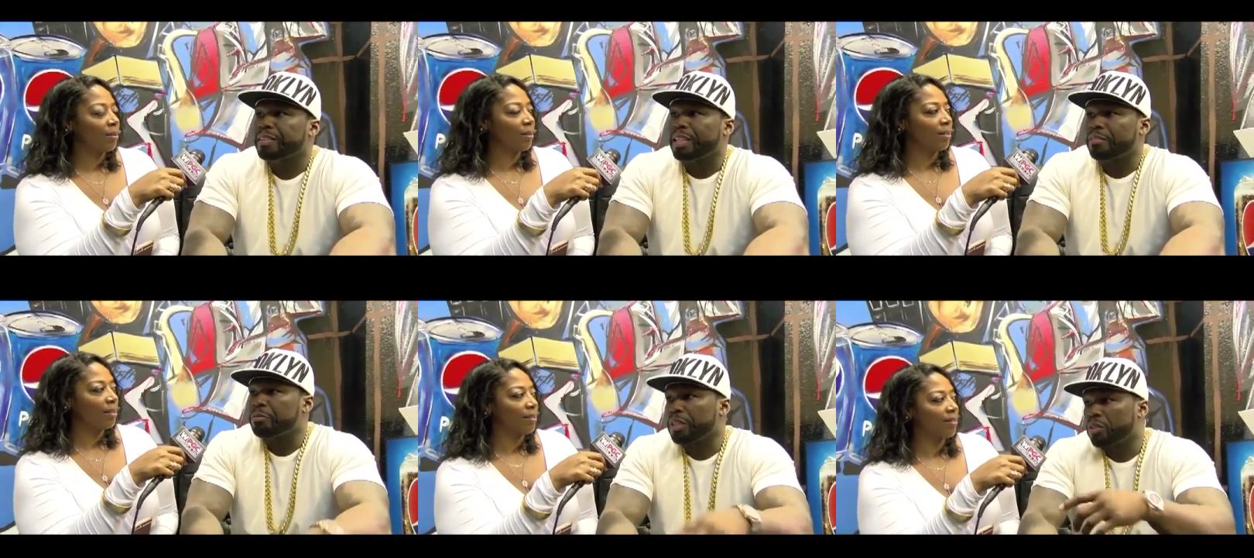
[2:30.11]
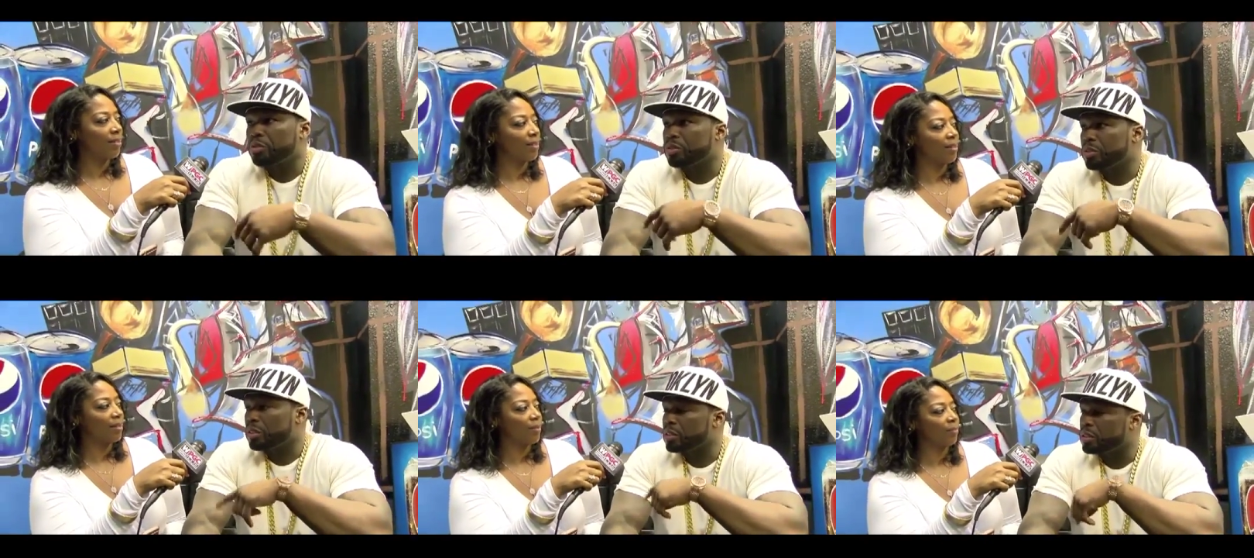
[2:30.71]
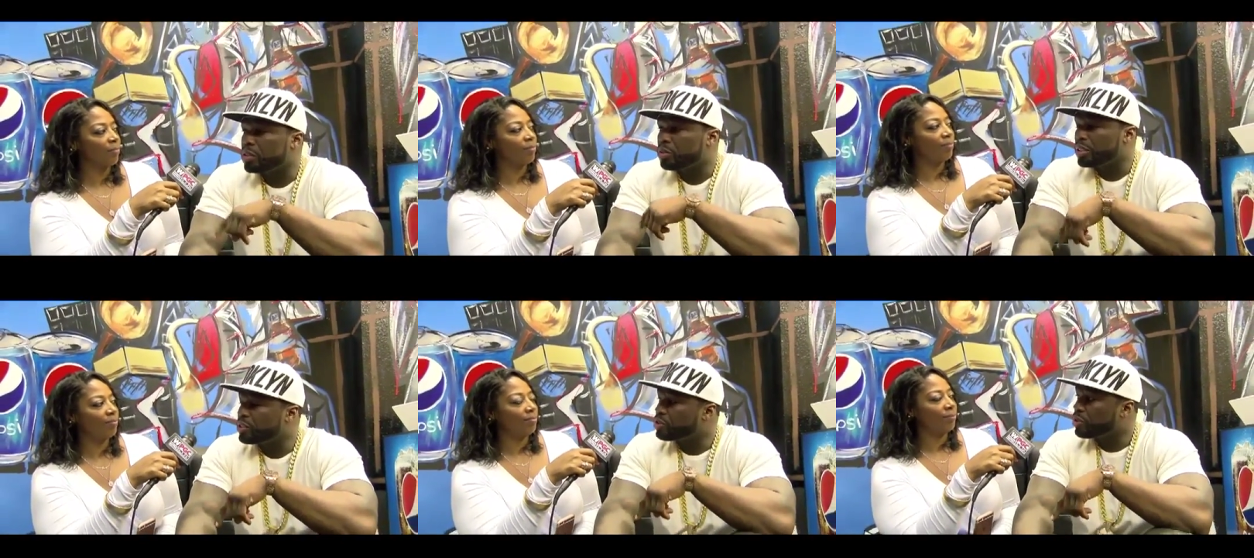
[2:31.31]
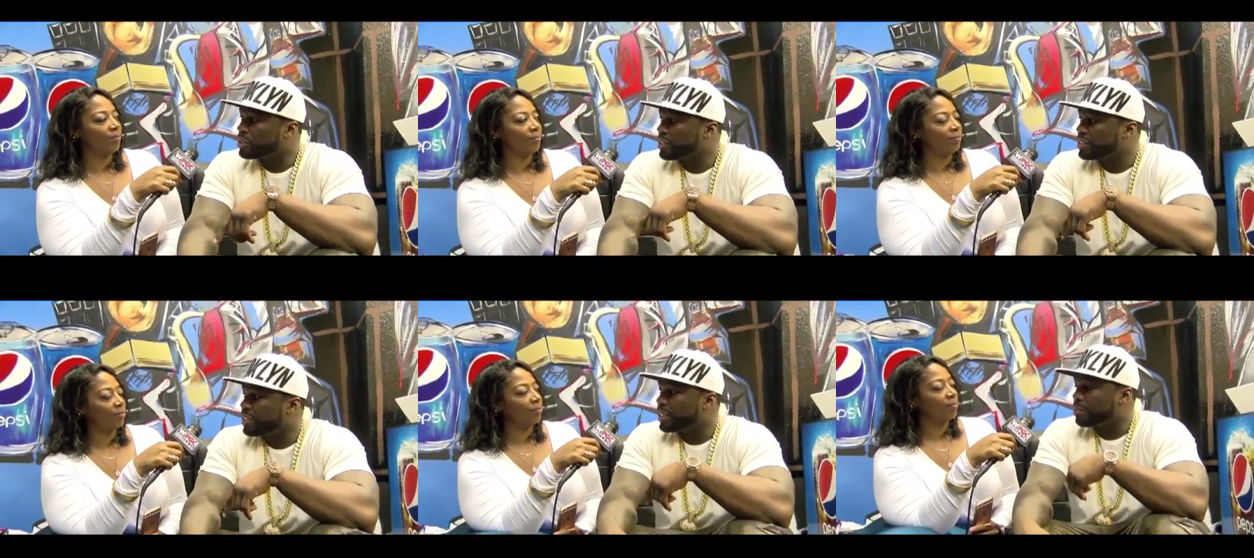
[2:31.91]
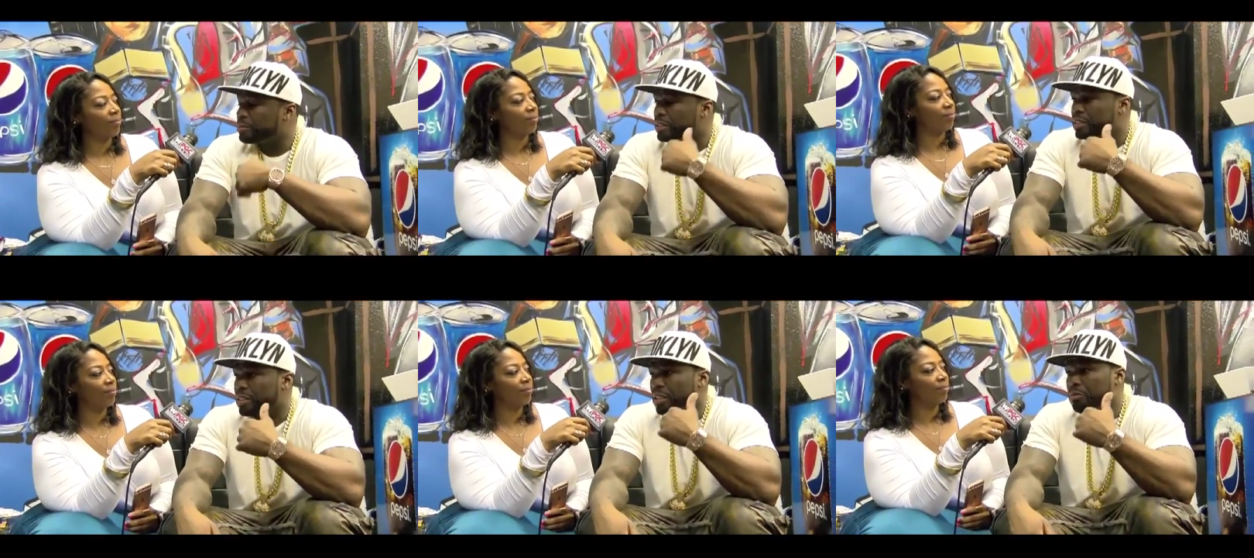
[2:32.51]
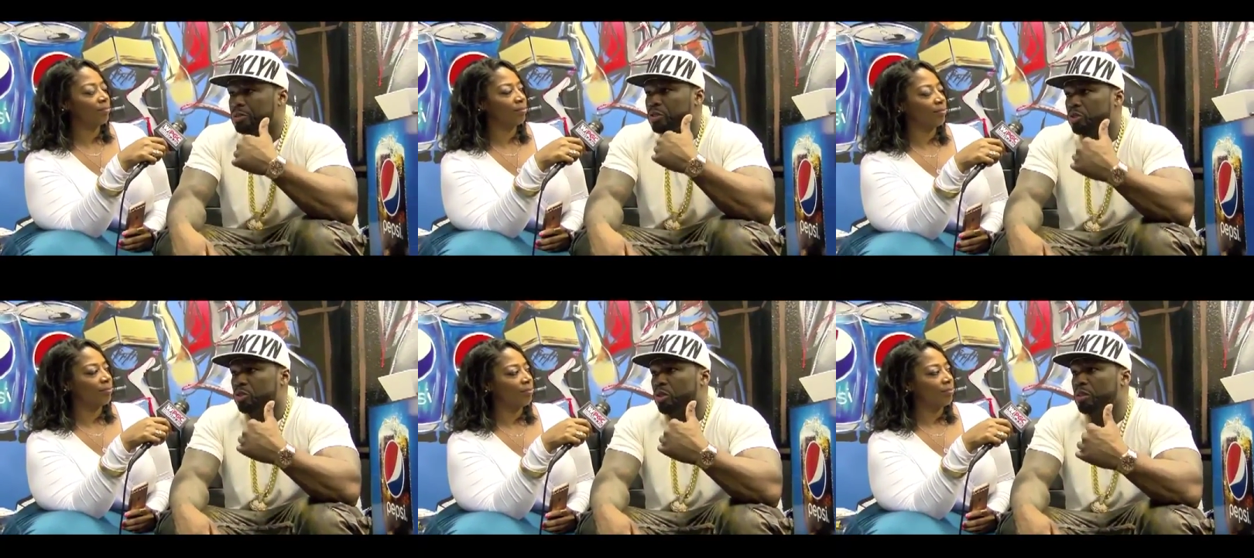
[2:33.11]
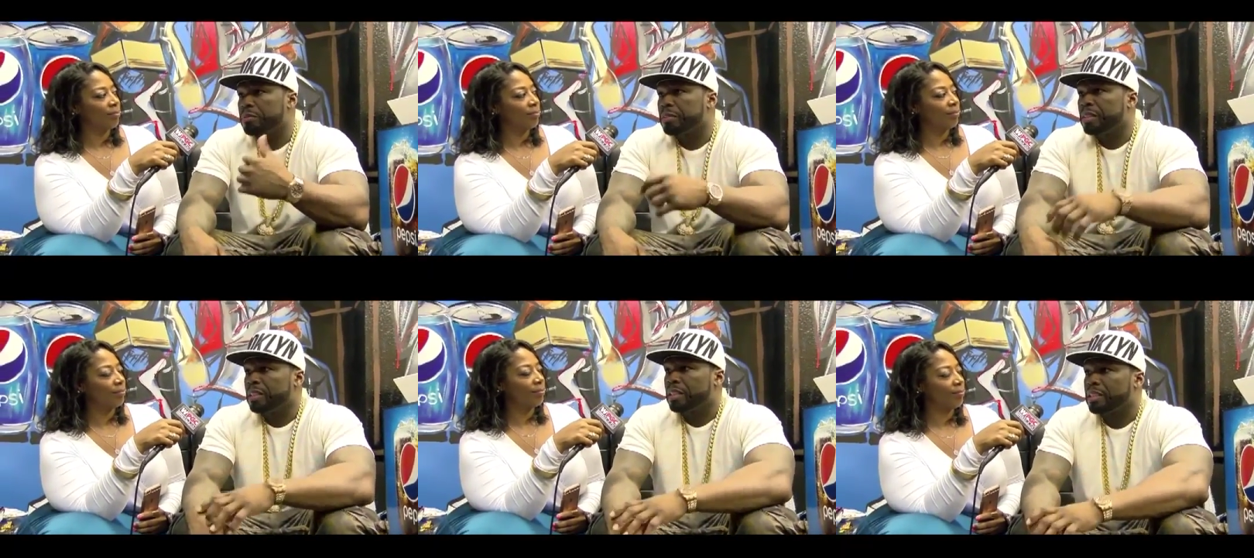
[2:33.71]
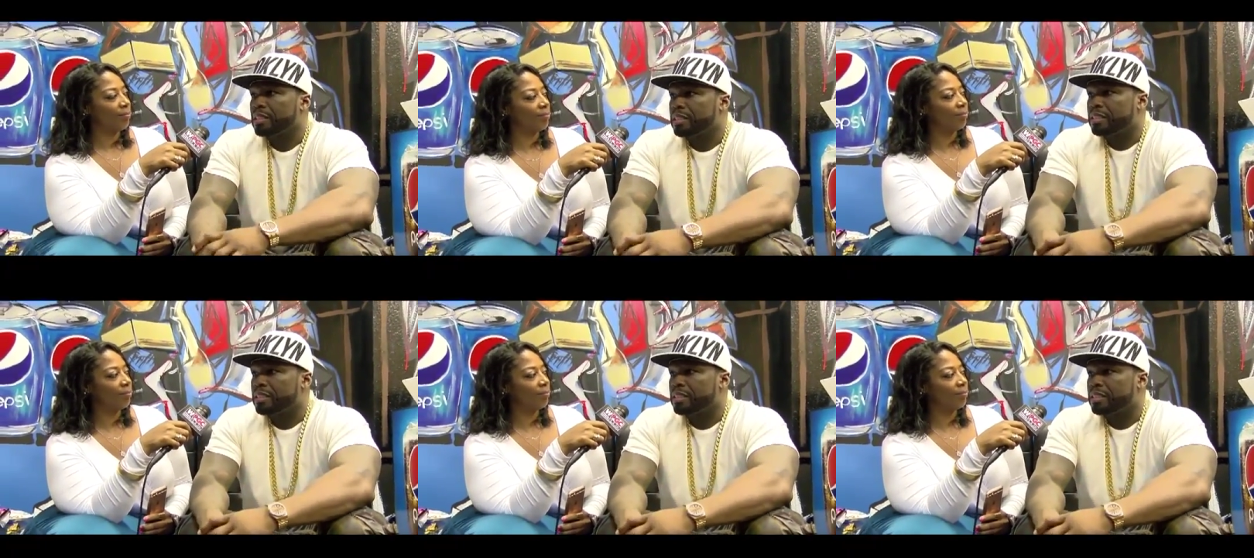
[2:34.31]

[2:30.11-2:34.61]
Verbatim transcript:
Speaker 1: like even when I go to do in stores, like today I was in, I went to a store in